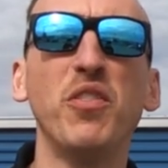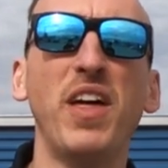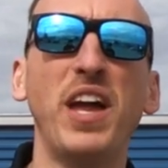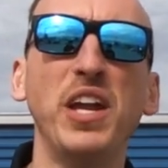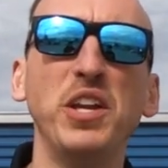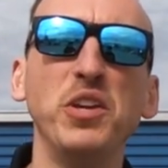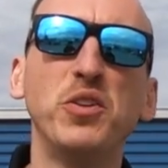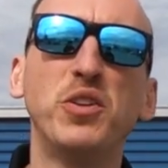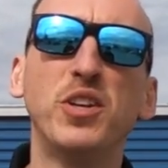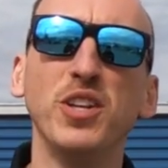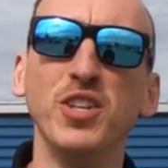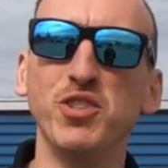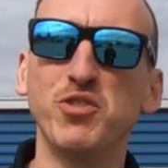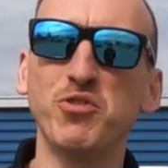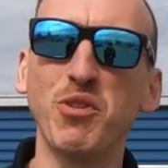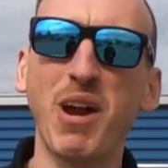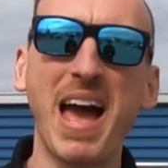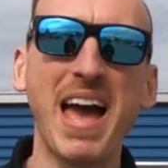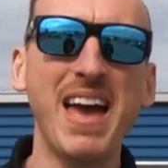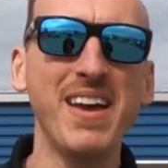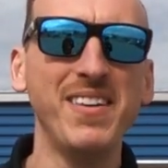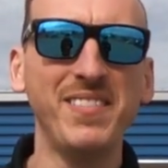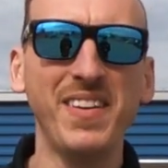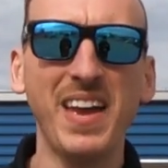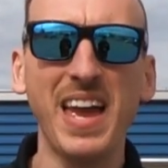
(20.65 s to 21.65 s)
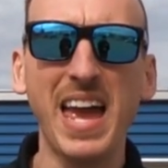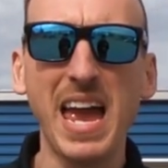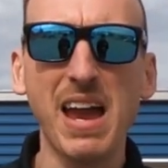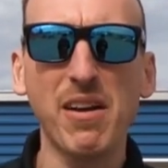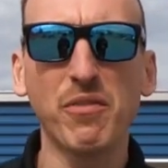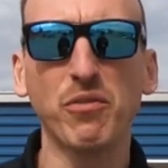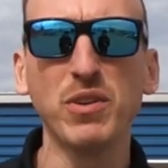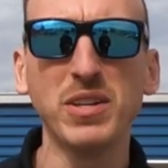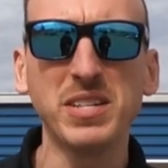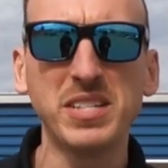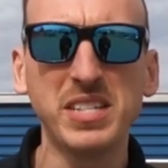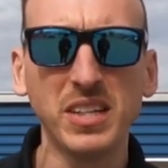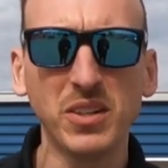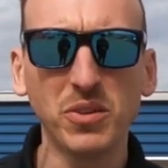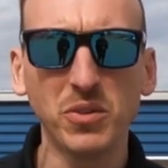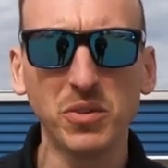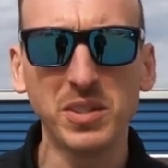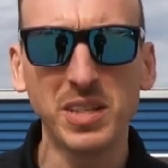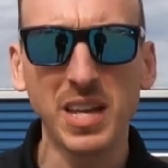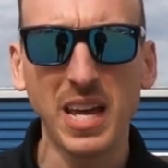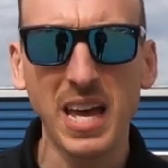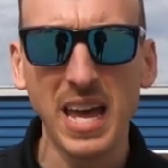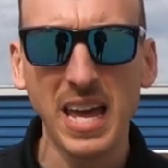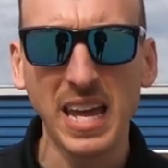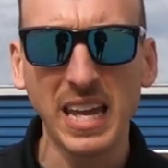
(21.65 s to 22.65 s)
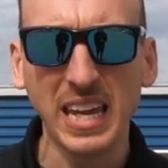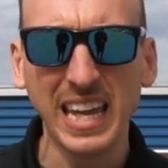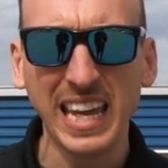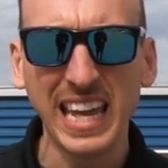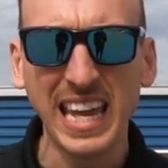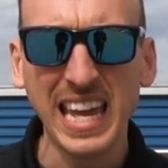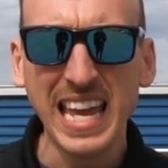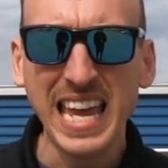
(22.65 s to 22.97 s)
that you can drive every single day